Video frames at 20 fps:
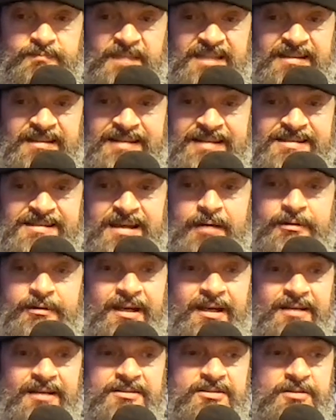that's how it
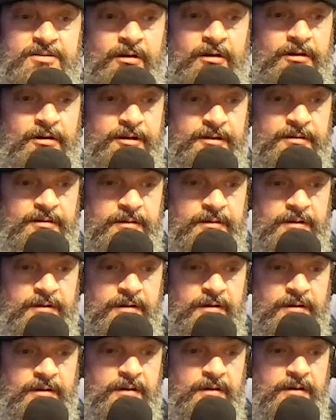got started
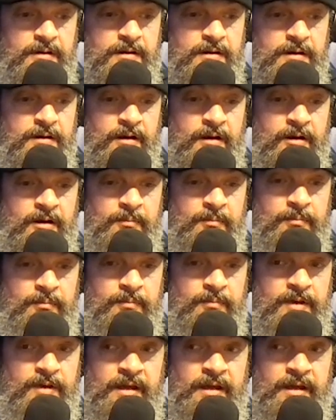um,